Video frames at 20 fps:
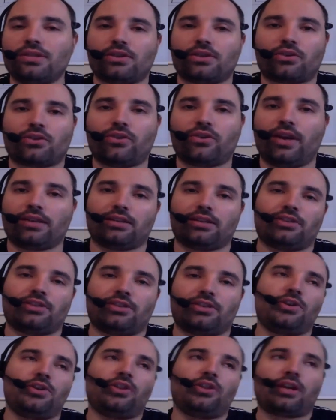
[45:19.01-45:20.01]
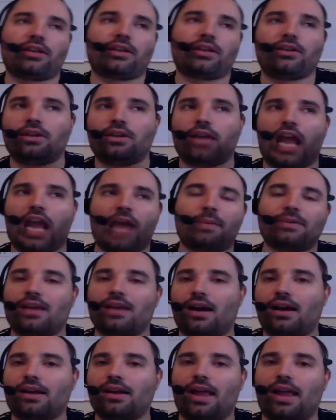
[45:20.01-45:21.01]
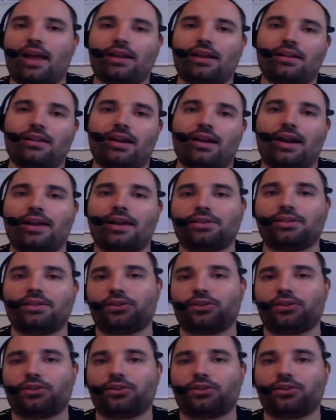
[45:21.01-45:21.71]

So you can look at the Amazon analyzer, the YouTube